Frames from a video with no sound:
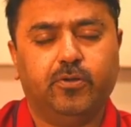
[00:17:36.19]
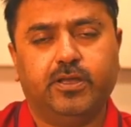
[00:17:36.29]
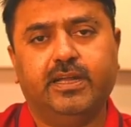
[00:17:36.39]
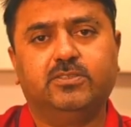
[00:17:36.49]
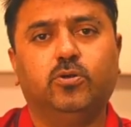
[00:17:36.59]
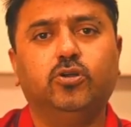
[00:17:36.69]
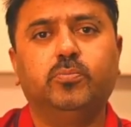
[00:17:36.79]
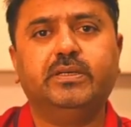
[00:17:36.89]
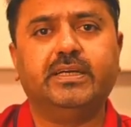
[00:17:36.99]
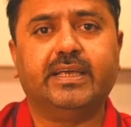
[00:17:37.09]
Okay, that's
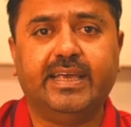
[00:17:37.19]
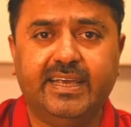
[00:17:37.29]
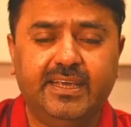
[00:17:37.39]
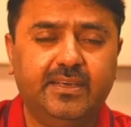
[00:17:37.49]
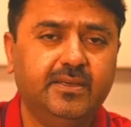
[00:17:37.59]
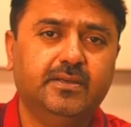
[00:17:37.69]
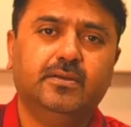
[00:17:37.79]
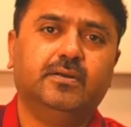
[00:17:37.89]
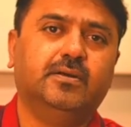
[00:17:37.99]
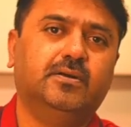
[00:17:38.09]
going to be the key
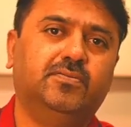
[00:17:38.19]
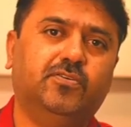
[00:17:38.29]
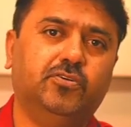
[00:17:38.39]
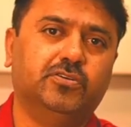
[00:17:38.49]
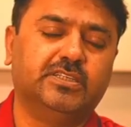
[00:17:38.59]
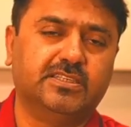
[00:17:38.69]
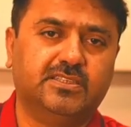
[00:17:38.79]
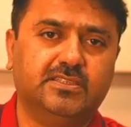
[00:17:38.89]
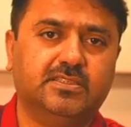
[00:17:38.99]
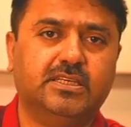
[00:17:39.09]
for your
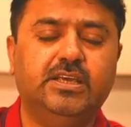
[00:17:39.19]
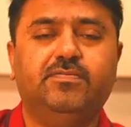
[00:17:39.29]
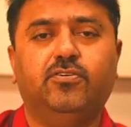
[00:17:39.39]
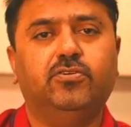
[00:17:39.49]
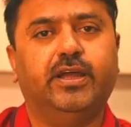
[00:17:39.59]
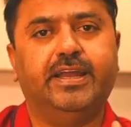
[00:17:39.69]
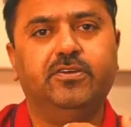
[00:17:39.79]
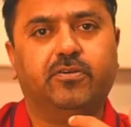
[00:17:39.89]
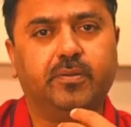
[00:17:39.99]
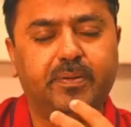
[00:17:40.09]
success, key for
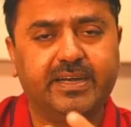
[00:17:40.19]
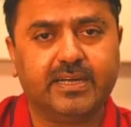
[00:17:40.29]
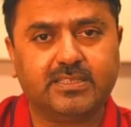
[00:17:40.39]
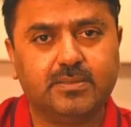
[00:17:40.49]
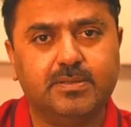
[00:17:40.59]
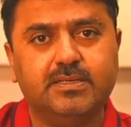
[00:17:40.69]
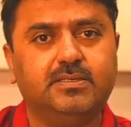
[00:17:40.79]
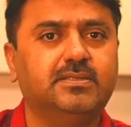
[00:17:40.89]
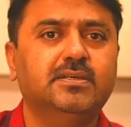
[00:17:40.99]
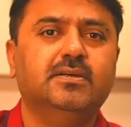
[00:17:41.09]
getting your repeat
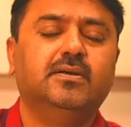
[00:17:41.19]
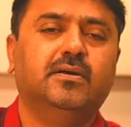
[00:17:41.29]
customers.